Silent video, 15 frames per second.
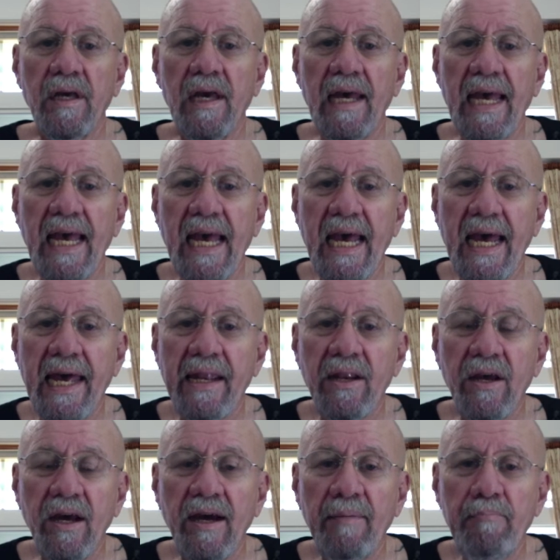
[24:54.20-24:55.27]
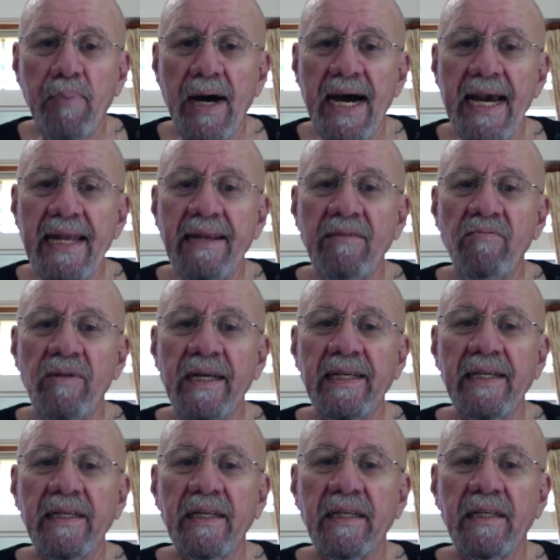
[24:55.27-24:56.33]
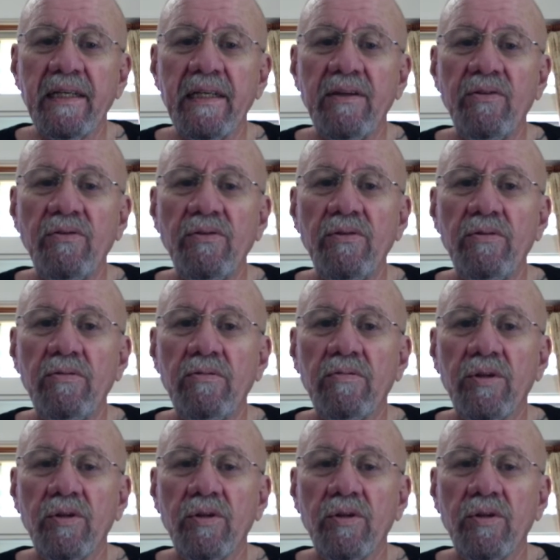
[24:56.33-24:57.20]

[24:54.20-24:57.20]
And abiding awakening is to